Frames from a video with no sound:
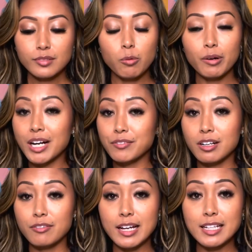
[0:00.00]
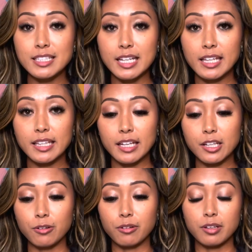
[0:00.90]
whatever event, and then
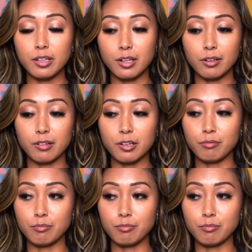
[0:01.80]
you